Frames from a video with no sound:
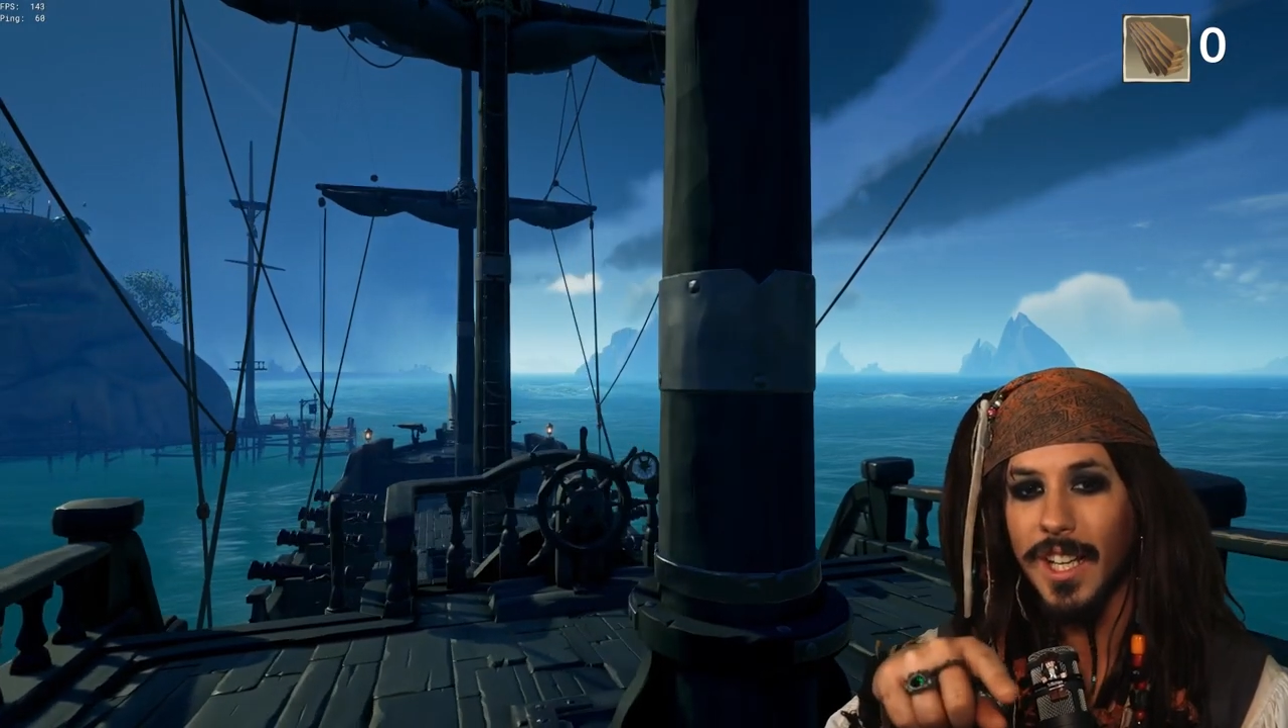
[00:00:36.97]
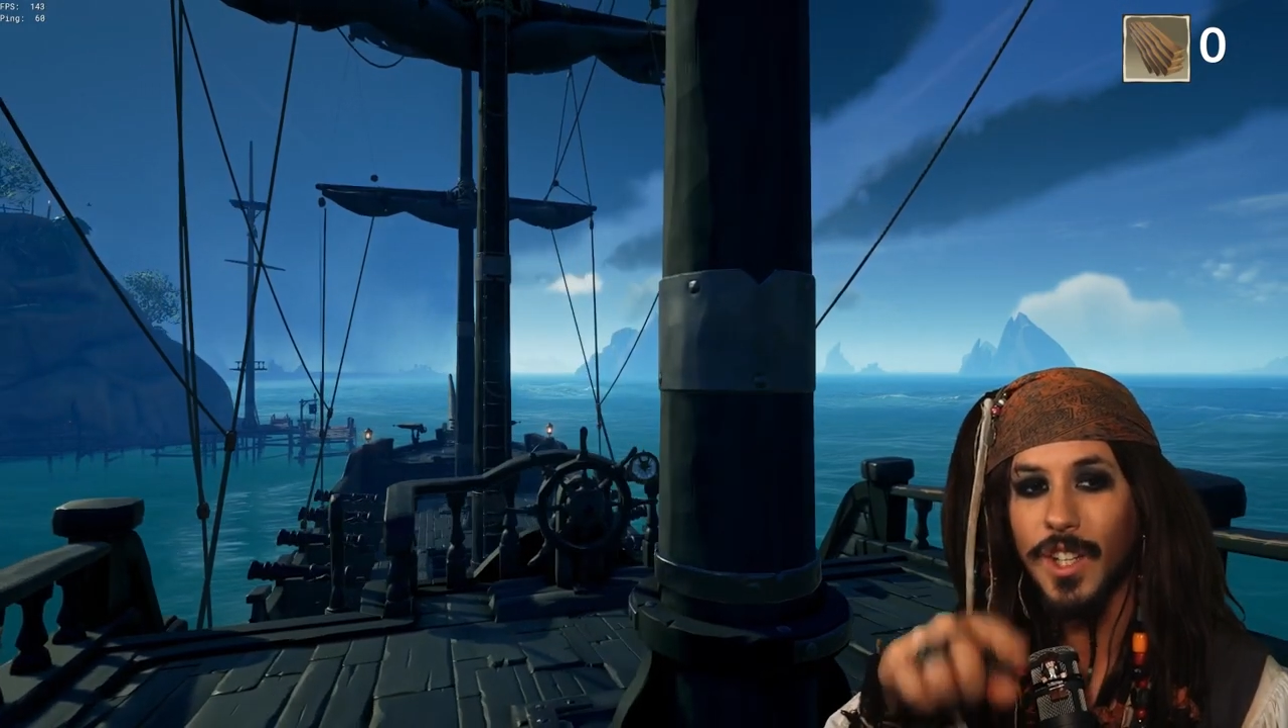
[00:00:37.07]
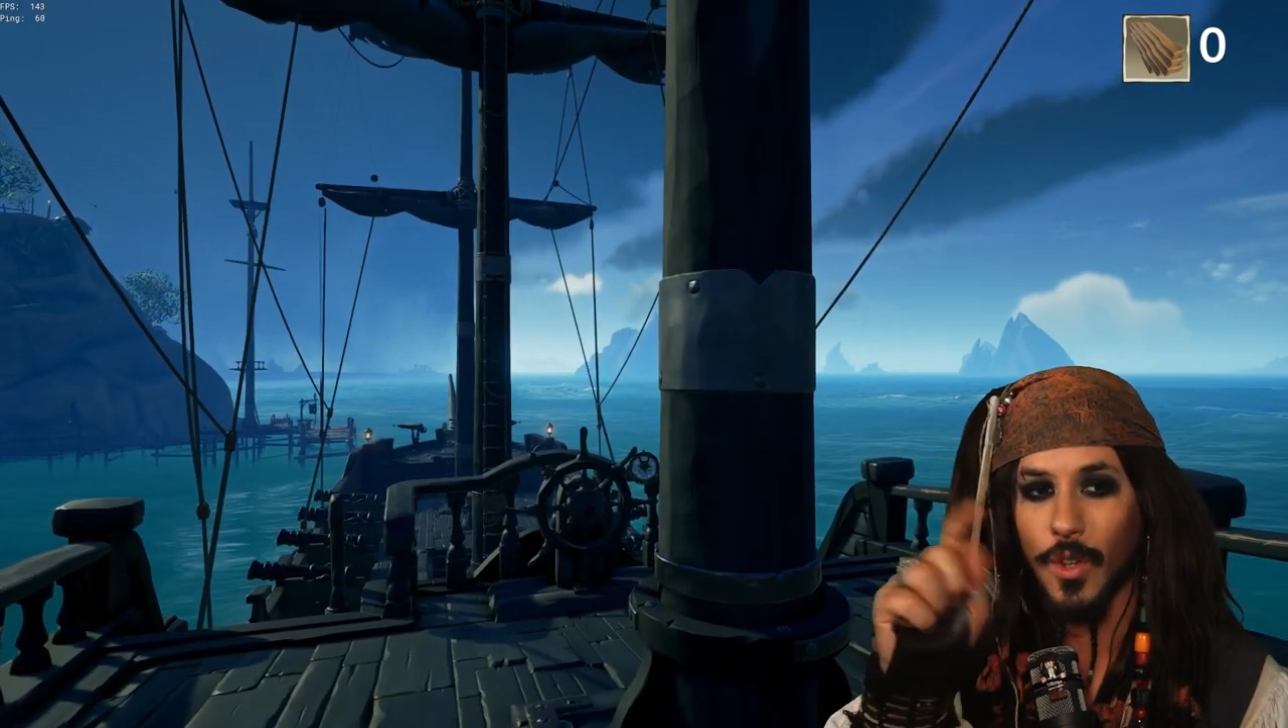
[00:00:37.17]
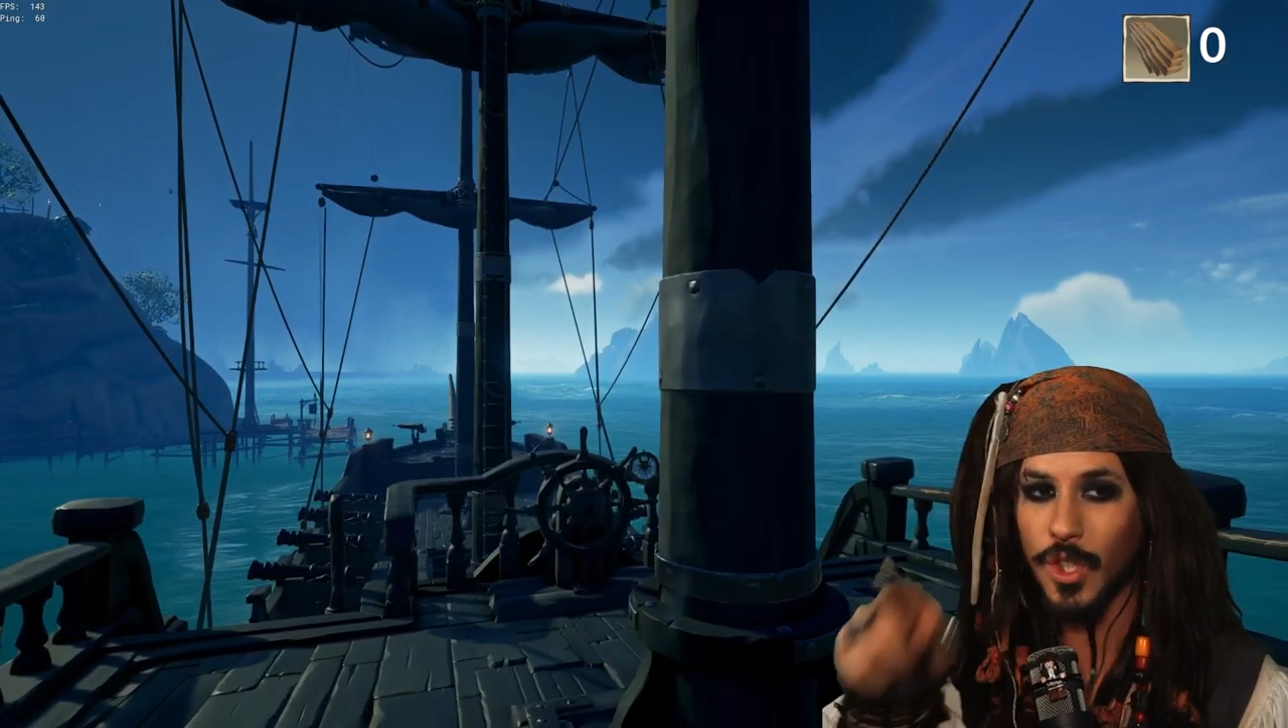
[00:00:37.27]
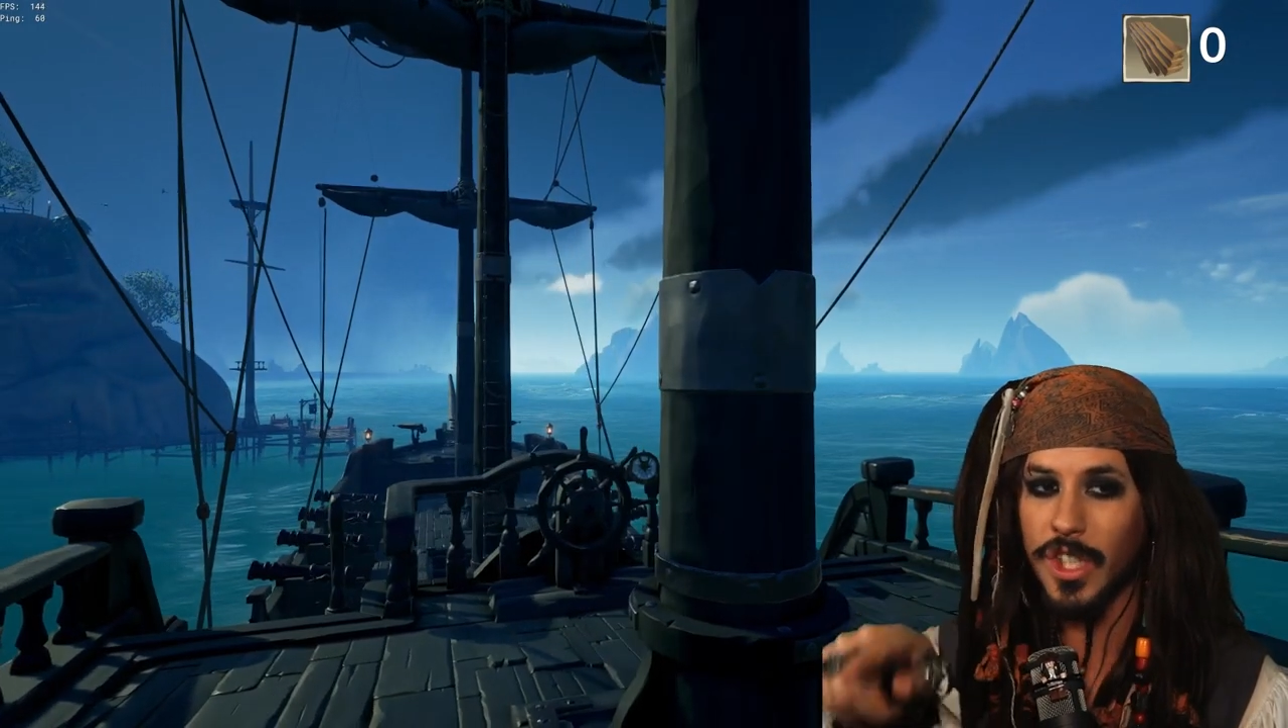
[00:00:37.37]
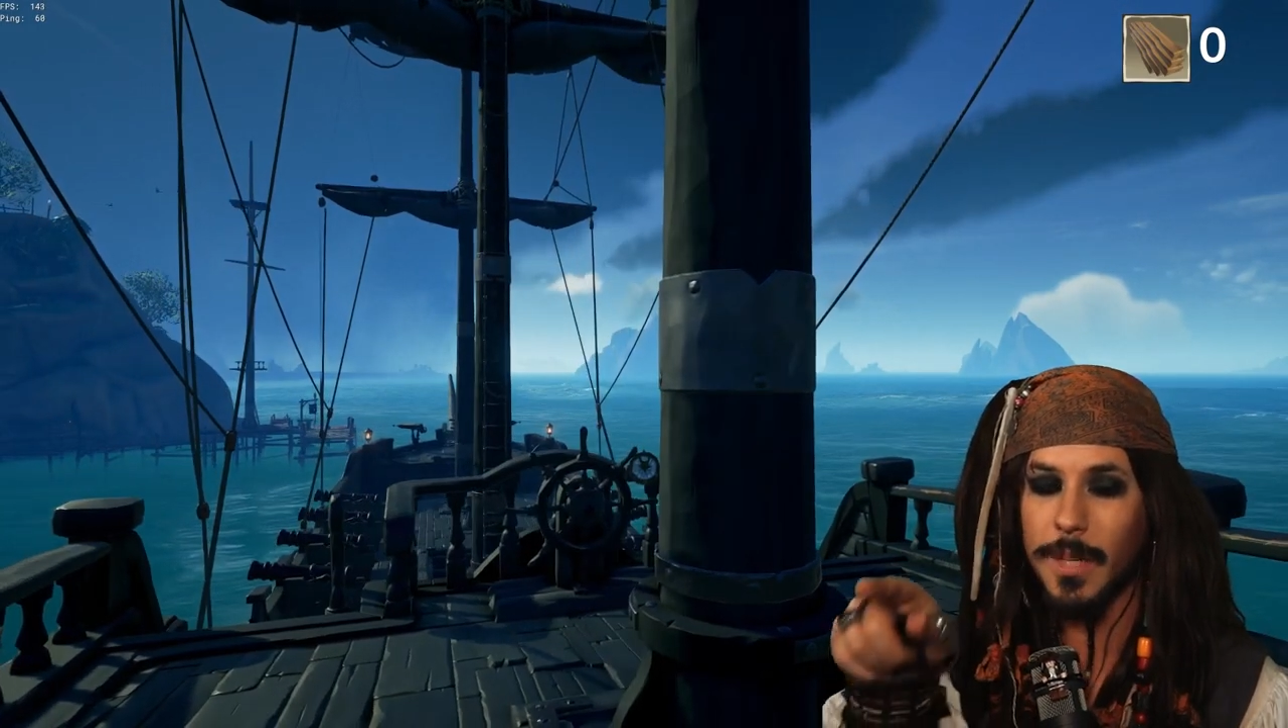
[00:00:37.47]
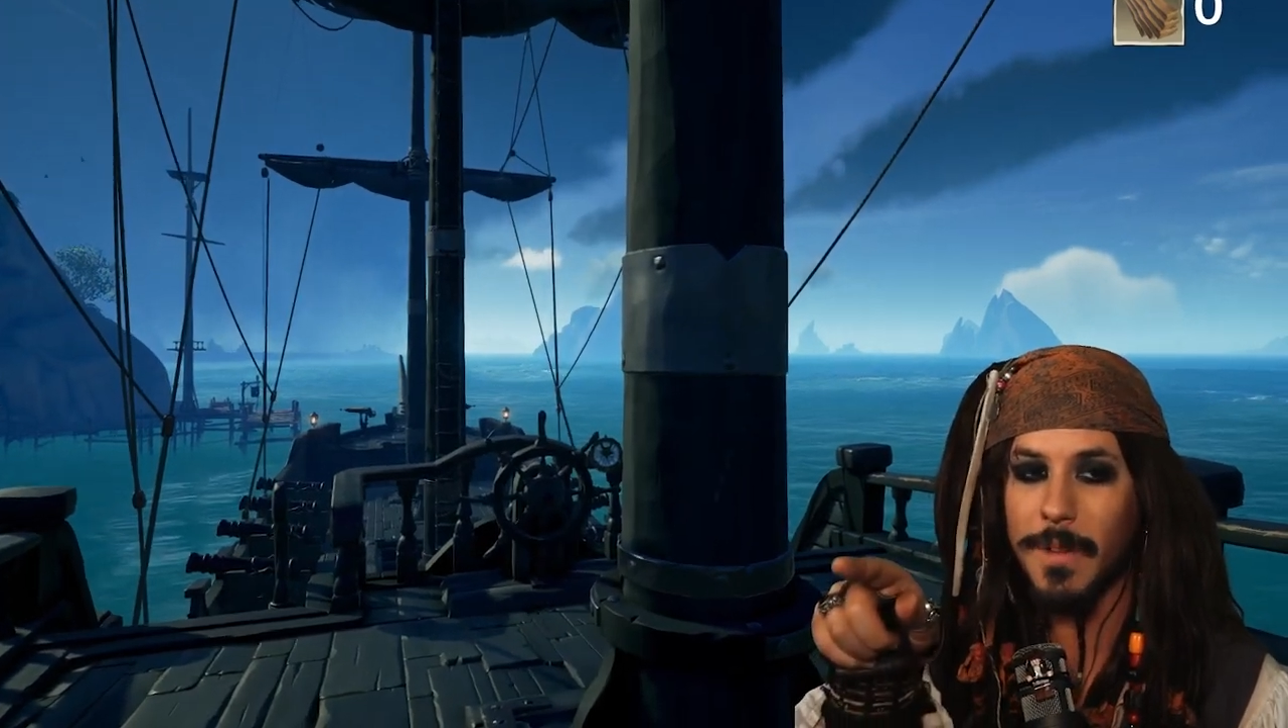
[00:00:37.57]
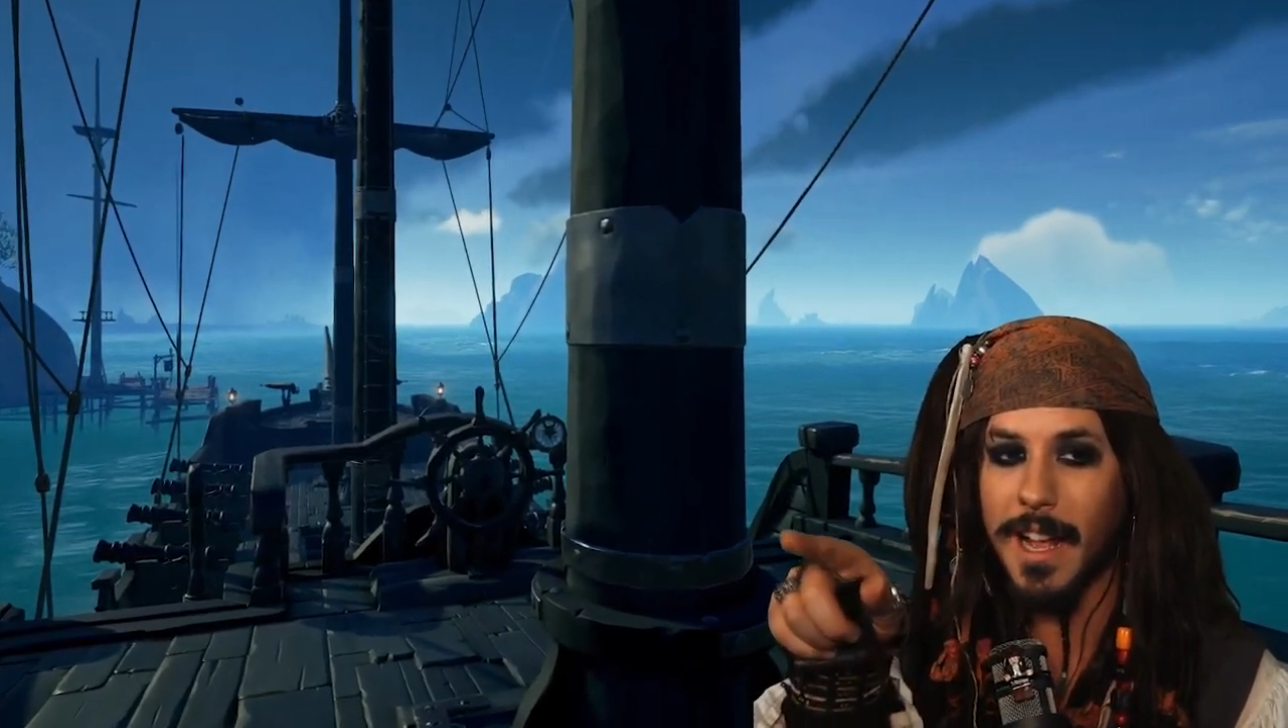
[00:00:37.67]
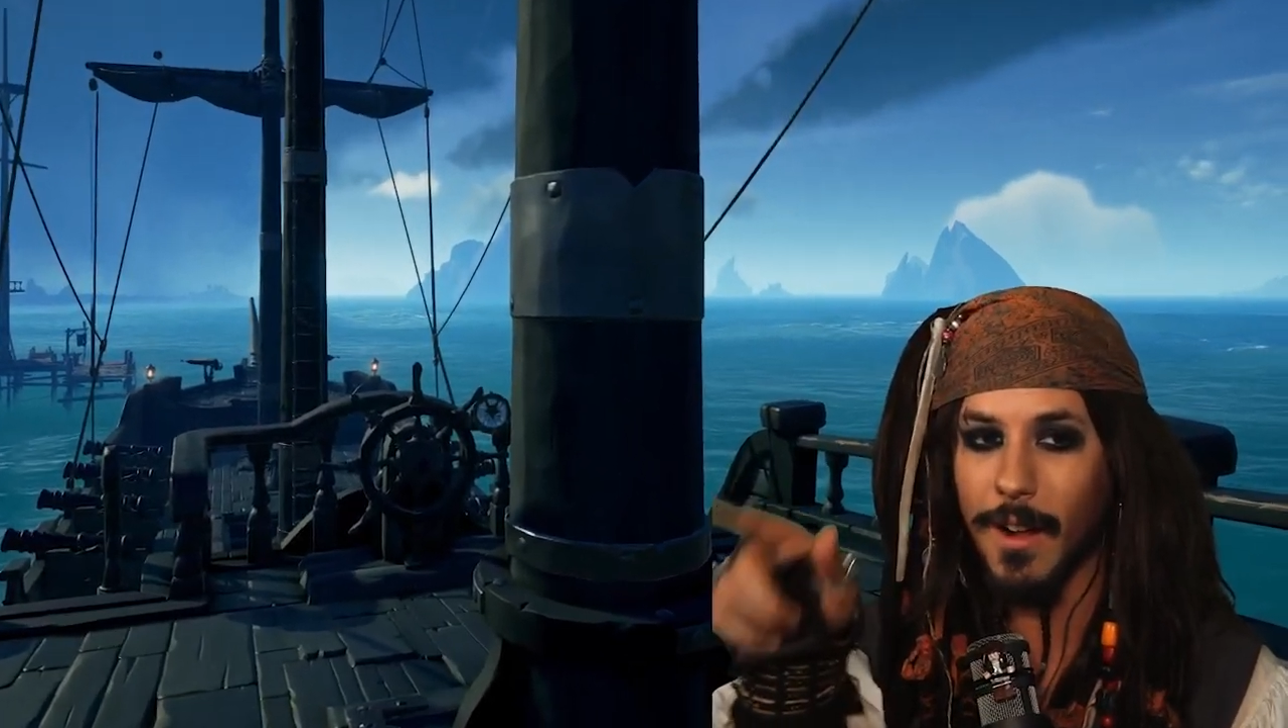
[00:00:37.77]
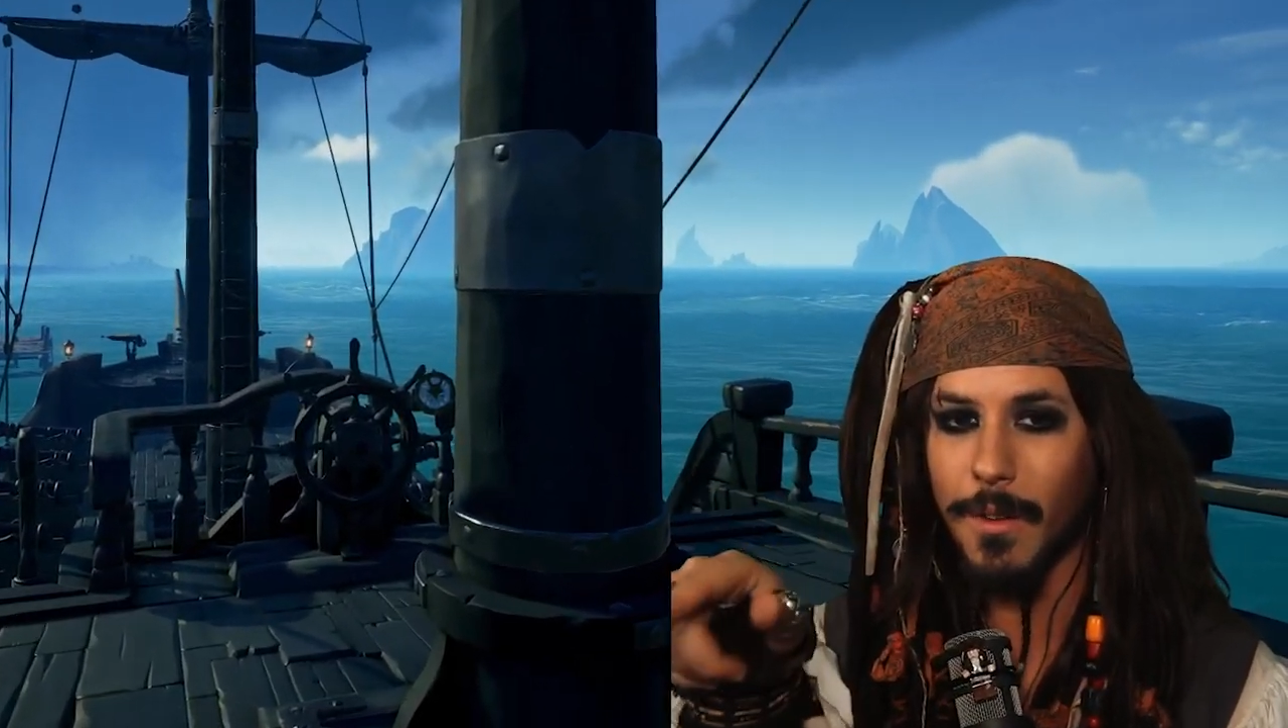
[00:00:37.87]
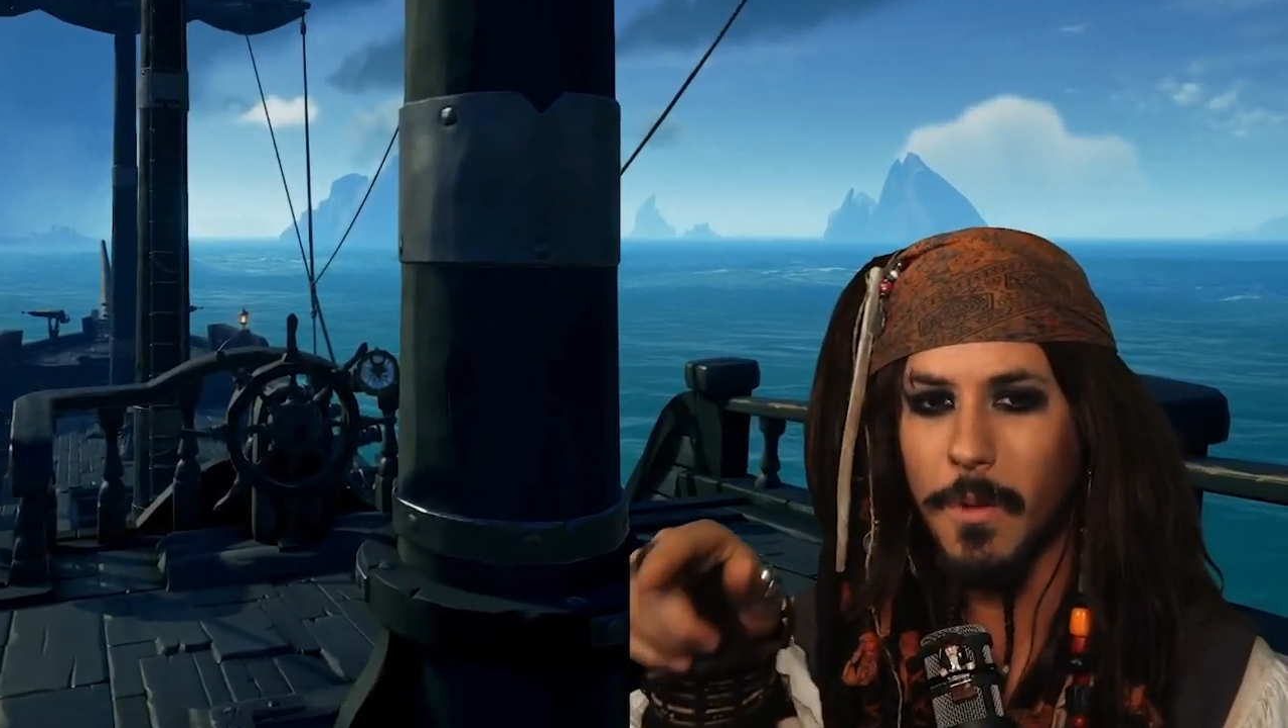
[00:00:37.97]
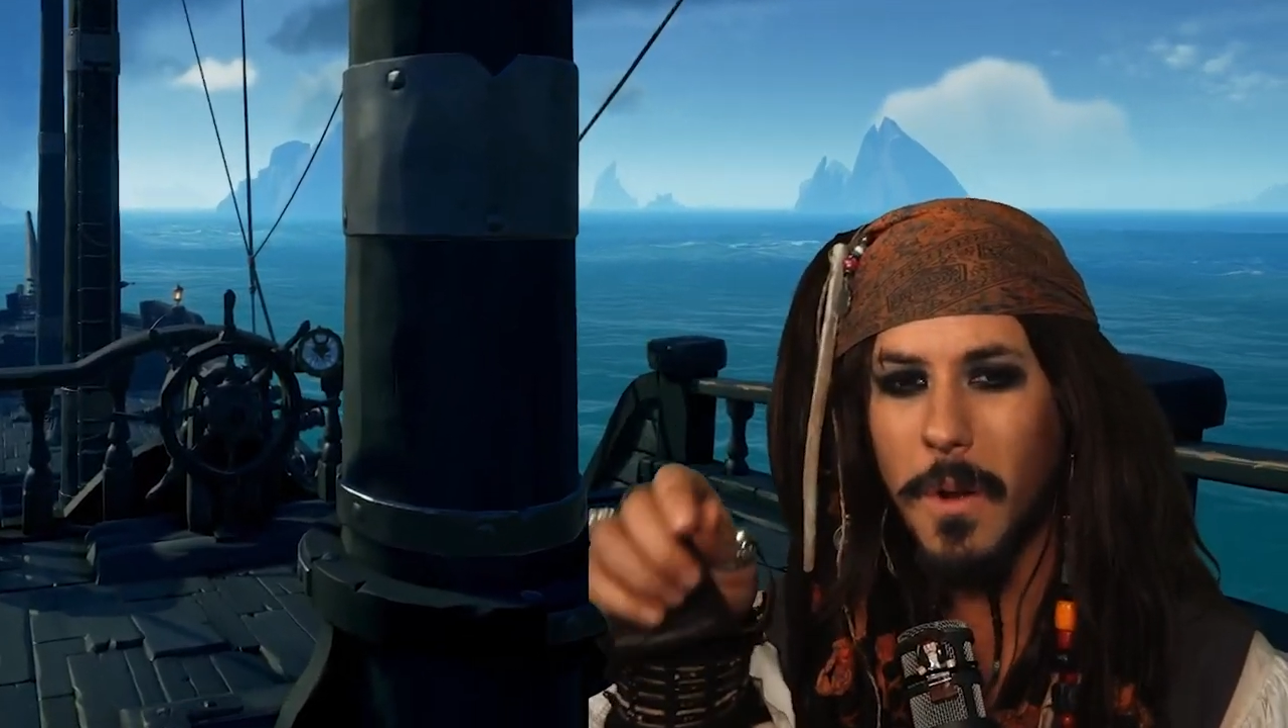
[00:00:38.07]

your ship out.